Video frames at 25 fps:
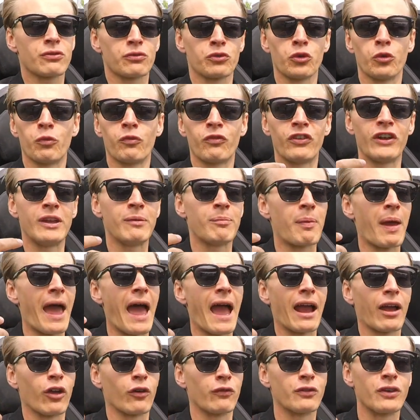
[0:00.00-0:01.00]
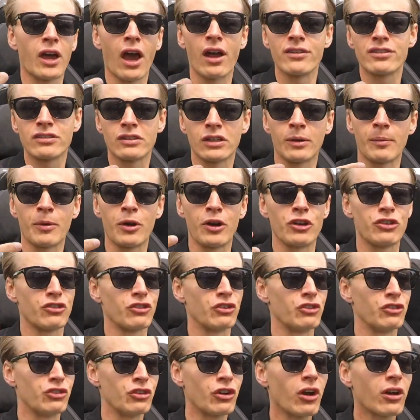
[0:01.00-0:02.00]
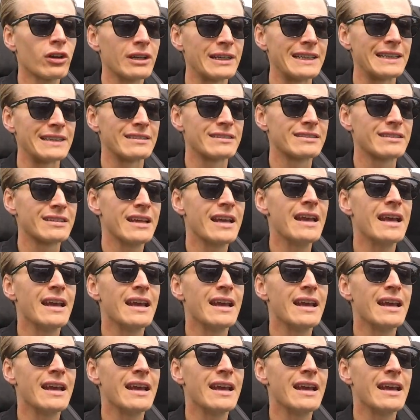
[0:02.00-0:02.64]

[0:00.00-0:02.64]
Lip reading: through feedback of customers and journalists,